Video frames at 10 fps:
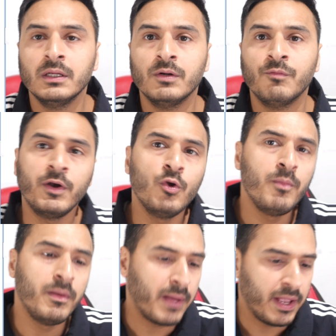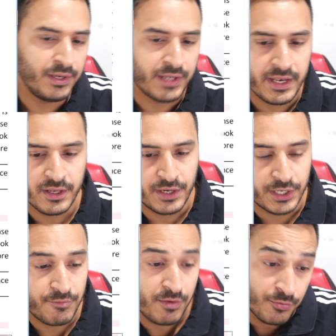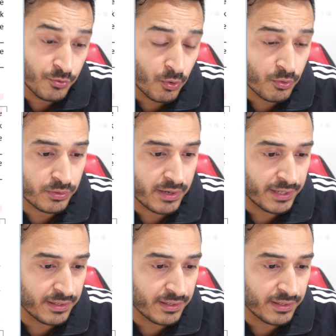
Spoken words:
what do you mean by interrogative if you don't know the right